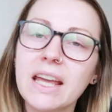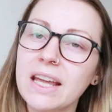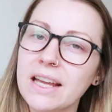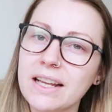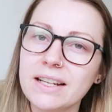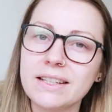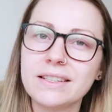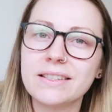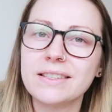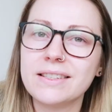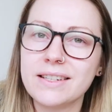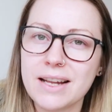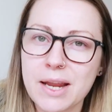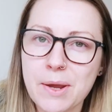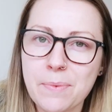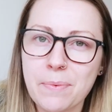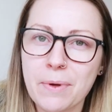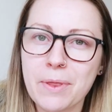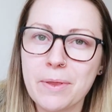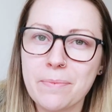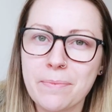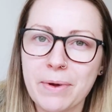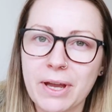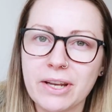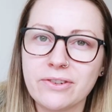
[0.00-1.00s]
He's asleep
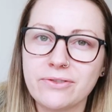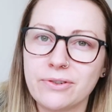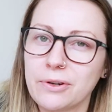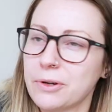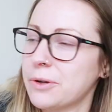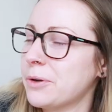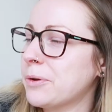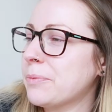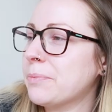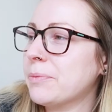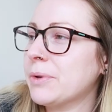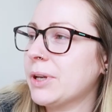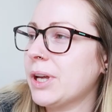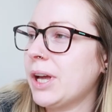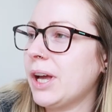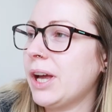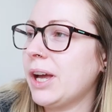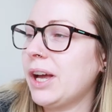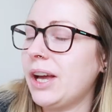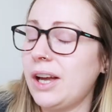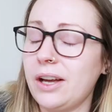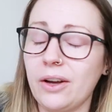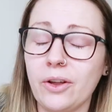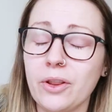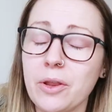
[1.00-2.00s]
on the bedroom,
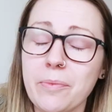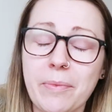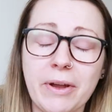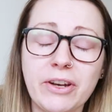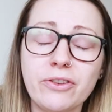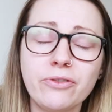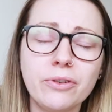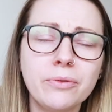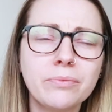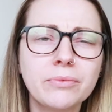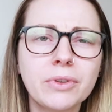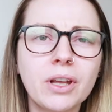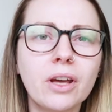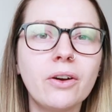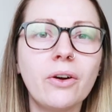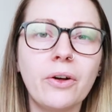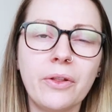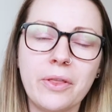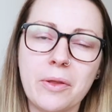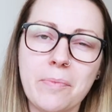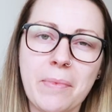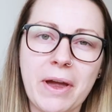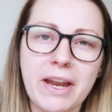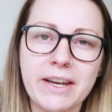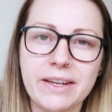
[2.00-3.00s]
uh, on the bedroom,
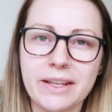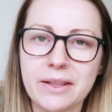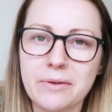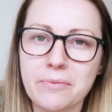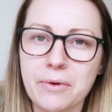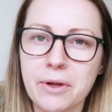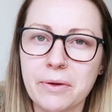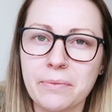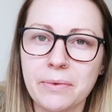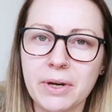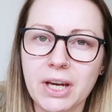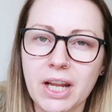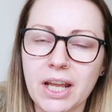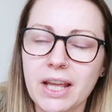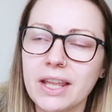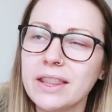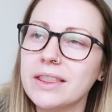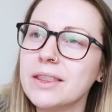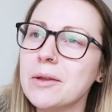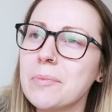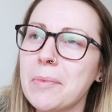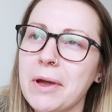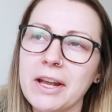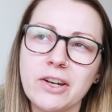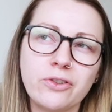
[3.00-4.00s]
on the bed at the moment,
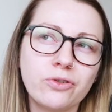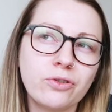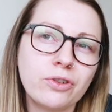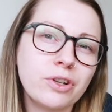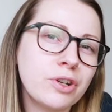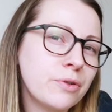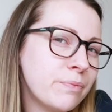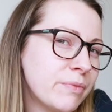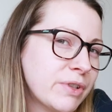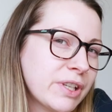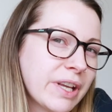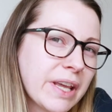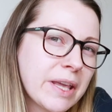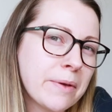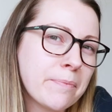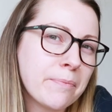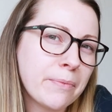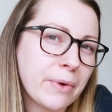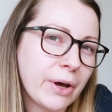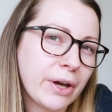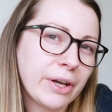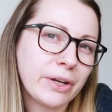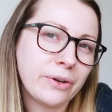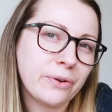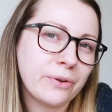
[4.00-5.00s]
in the bedroom, so he
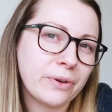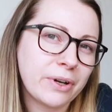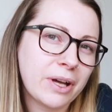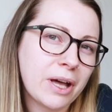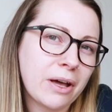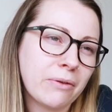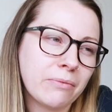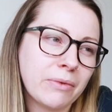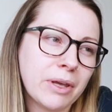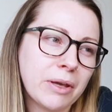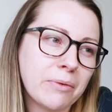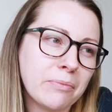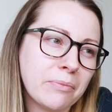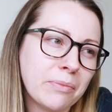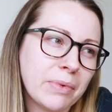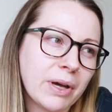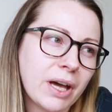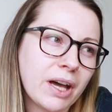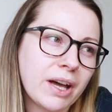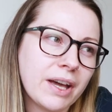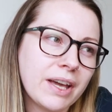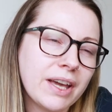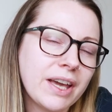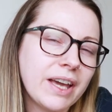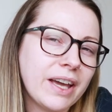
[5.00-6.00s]
might not come in,
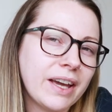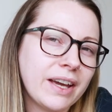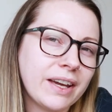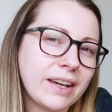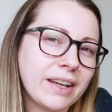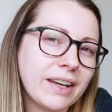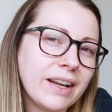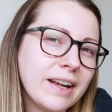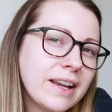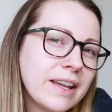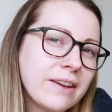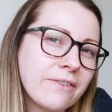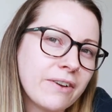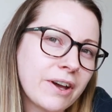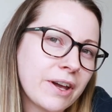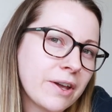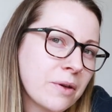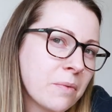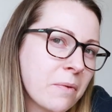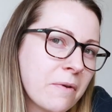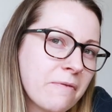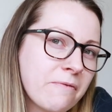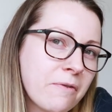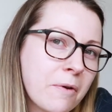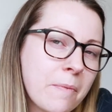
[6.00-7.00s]
but I'm gonna leave that
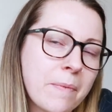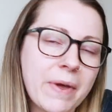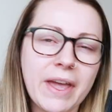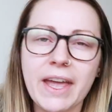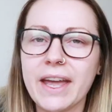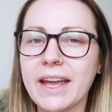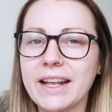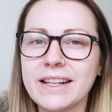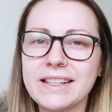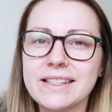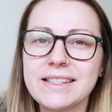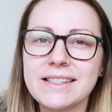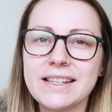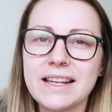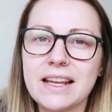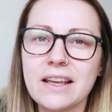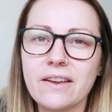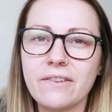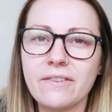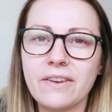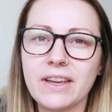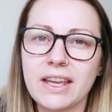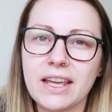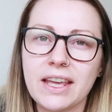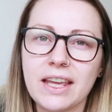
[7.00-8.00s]
open for a bit and see
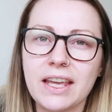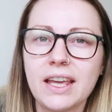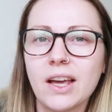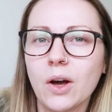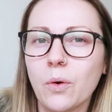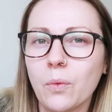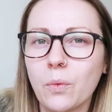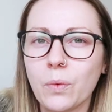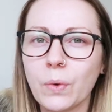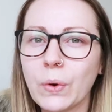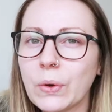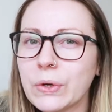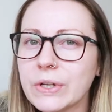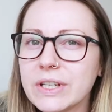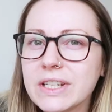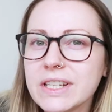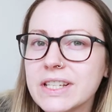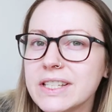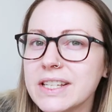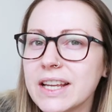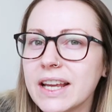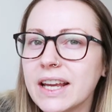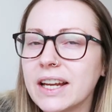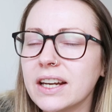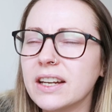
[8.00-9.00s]
if he
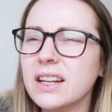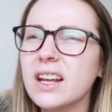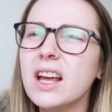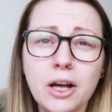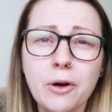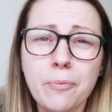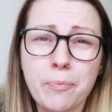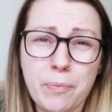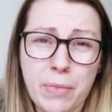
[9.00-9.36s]
wanders in.